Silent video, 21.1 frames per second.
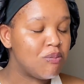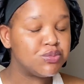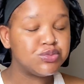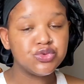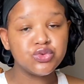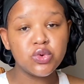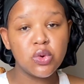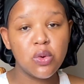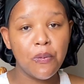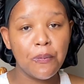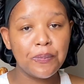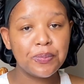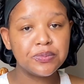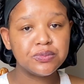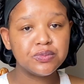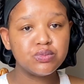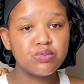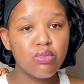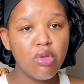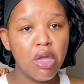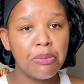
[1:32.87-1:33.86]
So
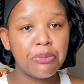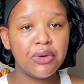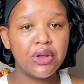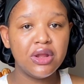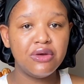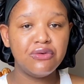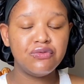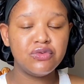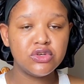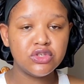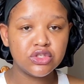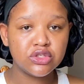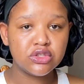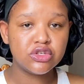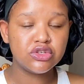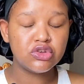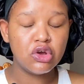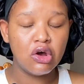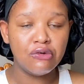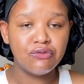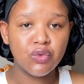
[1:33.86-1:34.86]
I'm gonna finish
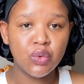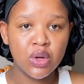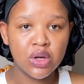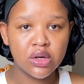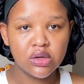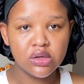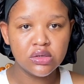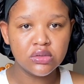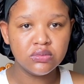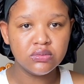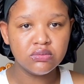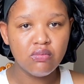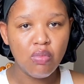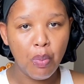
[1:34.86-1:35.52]
this off quickly.